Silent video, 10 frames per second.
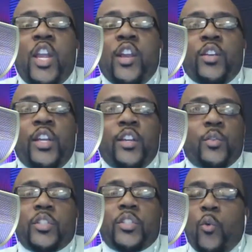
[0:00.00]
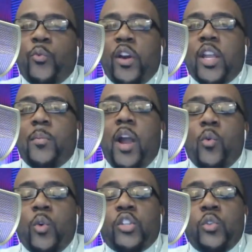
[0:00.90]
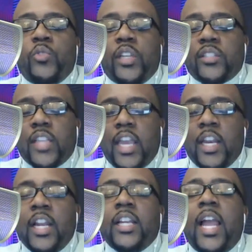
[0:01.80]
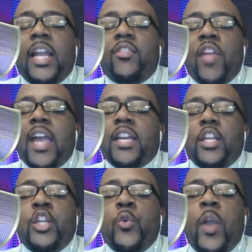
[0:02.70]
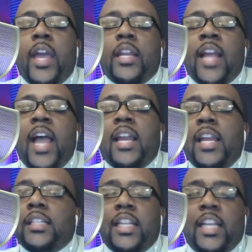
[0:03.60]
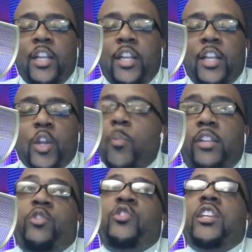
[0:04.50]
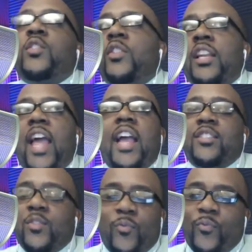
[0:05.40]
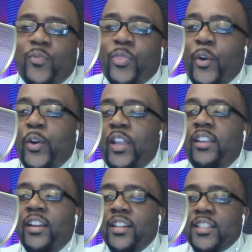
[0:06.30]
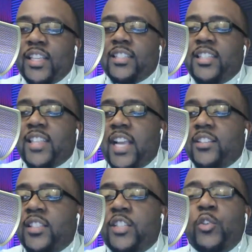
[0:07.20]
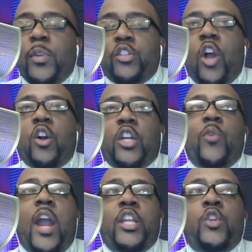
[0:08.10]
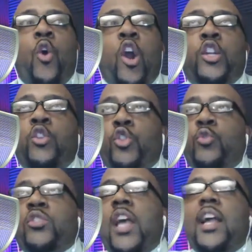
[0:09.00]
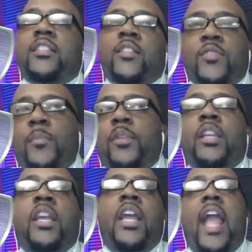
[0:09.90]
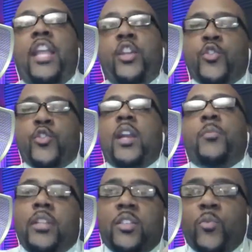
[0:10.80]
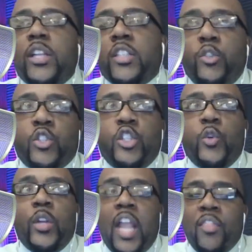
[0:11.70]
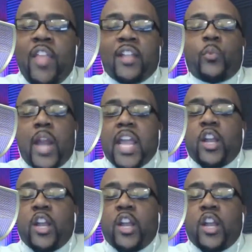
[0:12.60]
Here's what's so funny about what you just said. Like, that you had a dialectic in your brain just in the last 60 seconds that you've been talking, right? You argue two sides of something and you're trying to bring some resolution to it. And that's what I